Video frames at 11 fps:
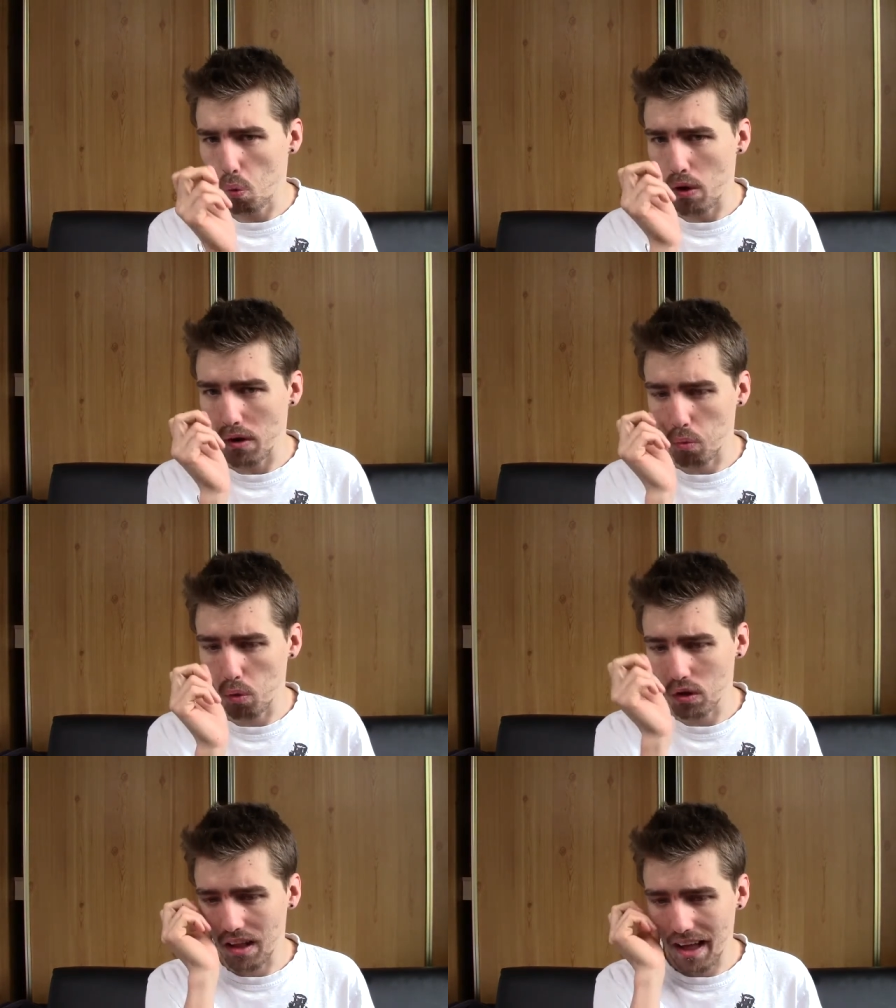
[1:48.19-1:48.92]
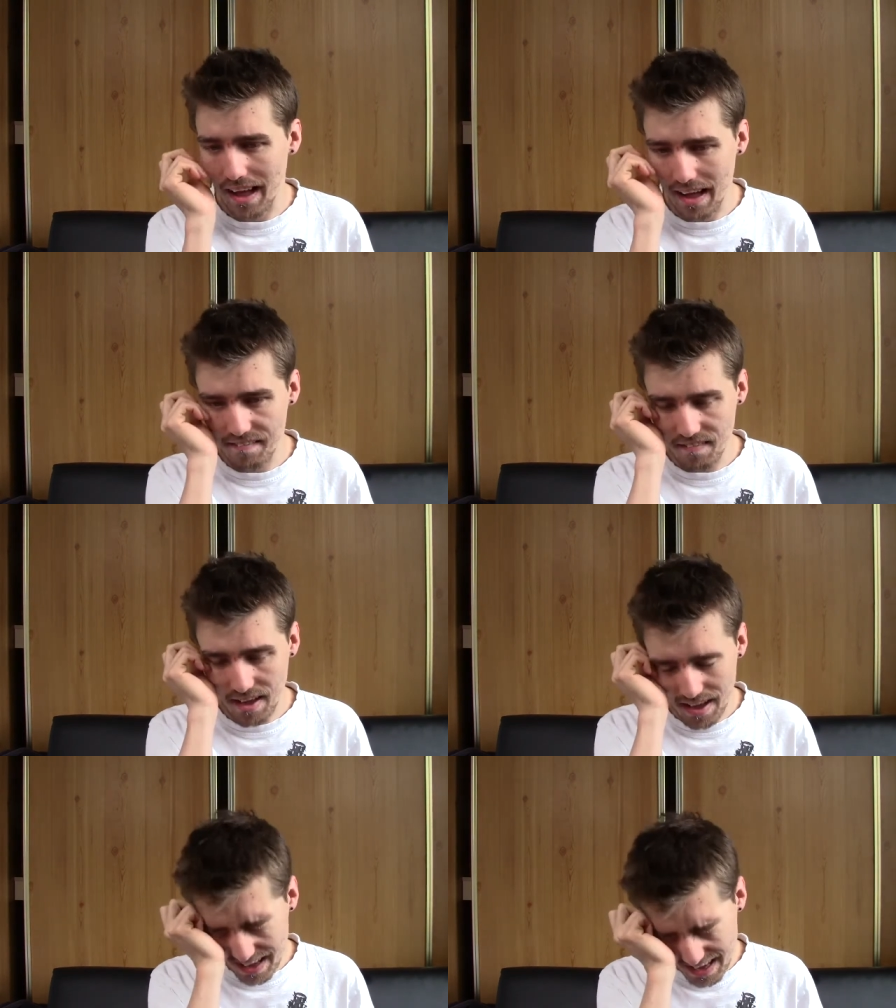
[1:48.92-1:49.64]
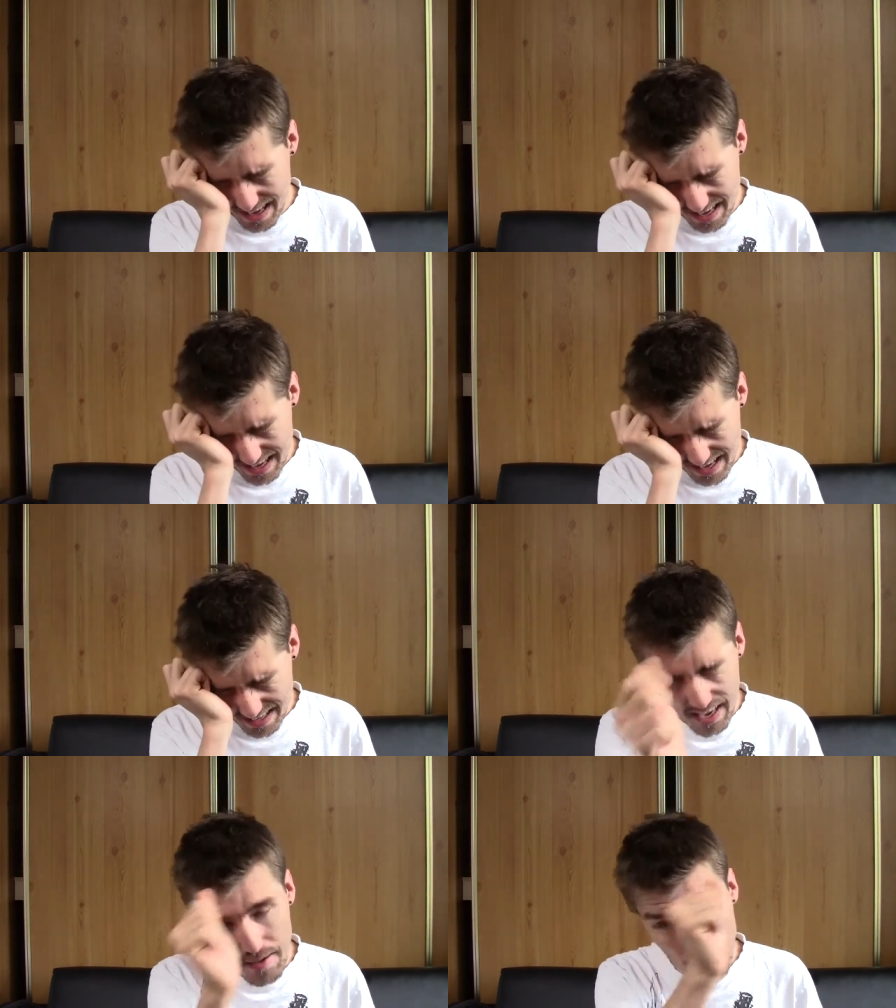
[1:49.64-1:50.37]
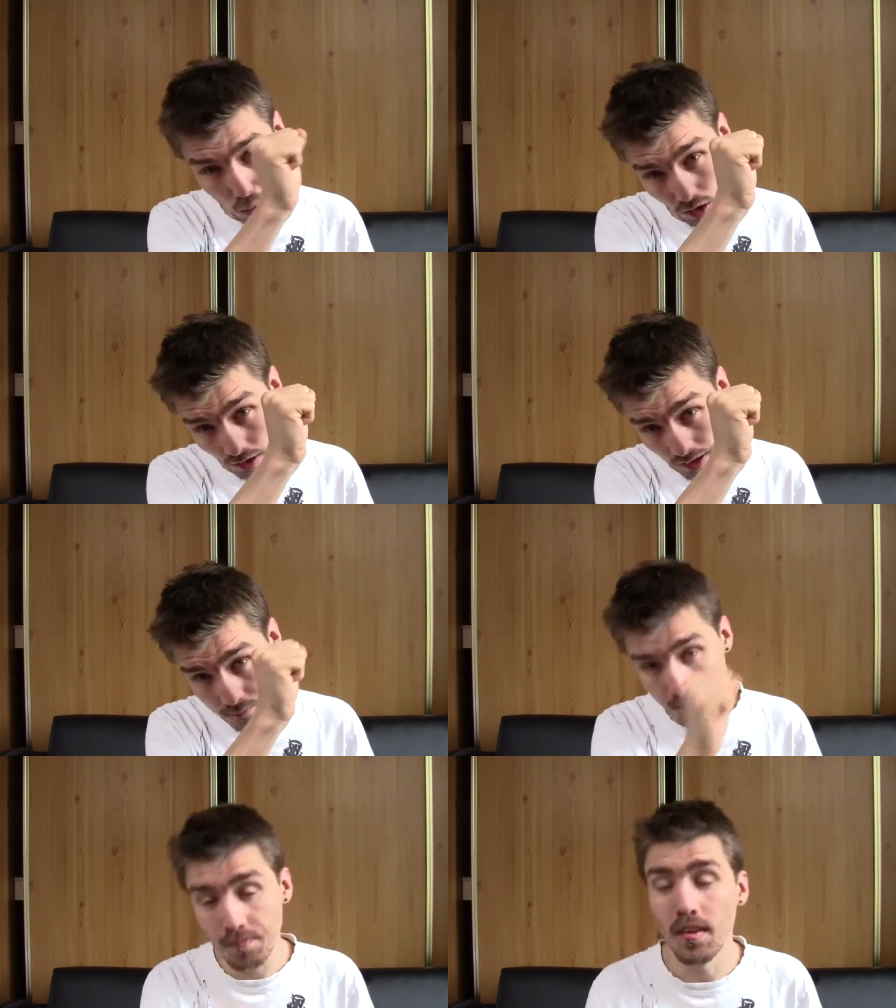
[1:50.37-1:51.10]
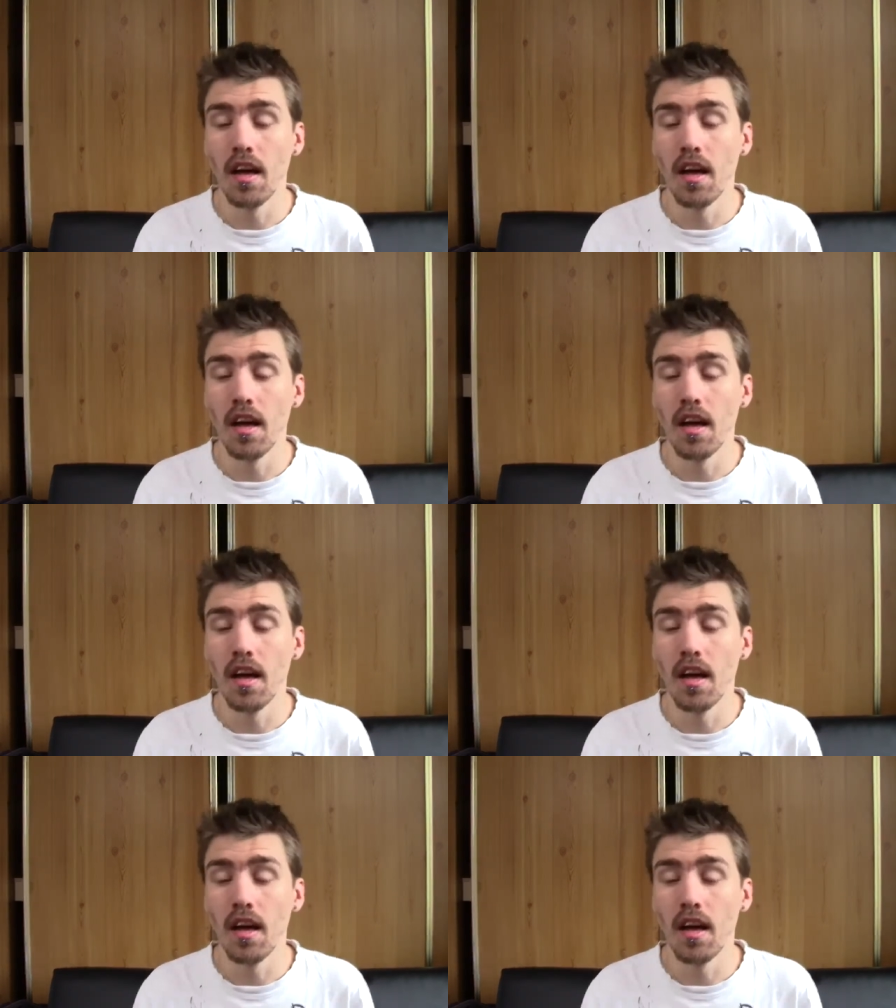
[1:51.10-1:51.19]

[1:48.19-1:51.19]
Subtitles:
which will have a keyboard on it,